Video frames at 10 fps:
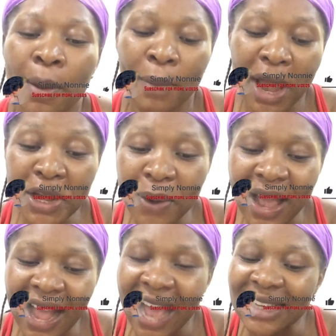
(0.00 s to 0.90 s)
but
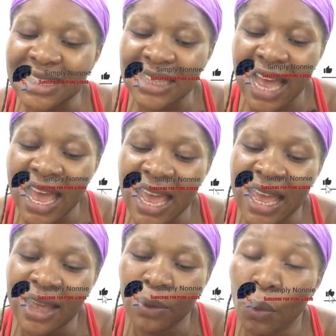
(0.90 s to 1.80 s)
anyway guys,
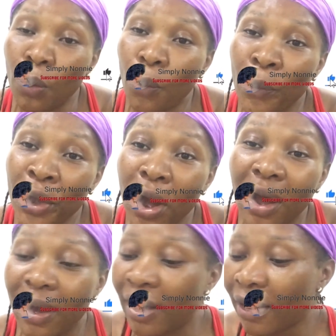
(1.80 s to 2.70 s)

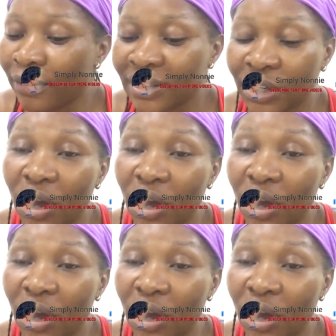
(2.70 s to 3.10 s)
the